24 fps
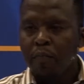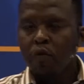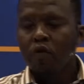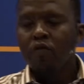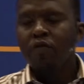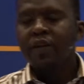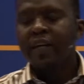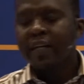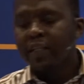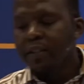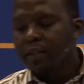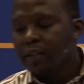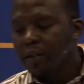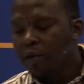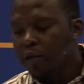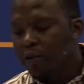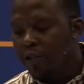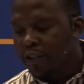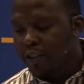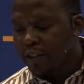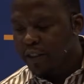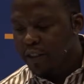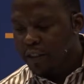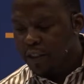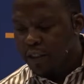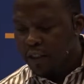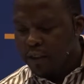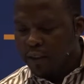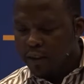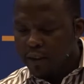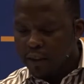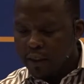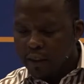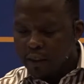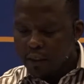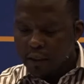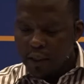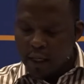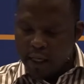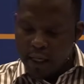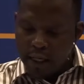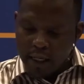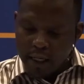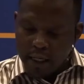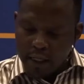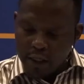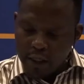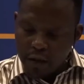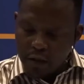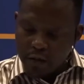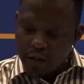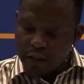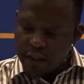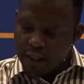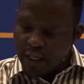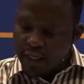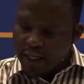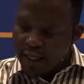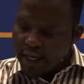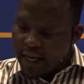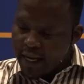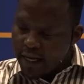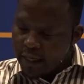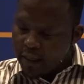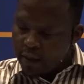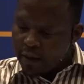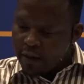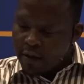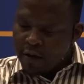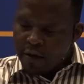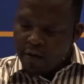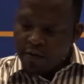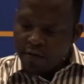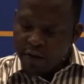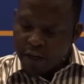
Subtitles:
Moving into logistics, you'll see again,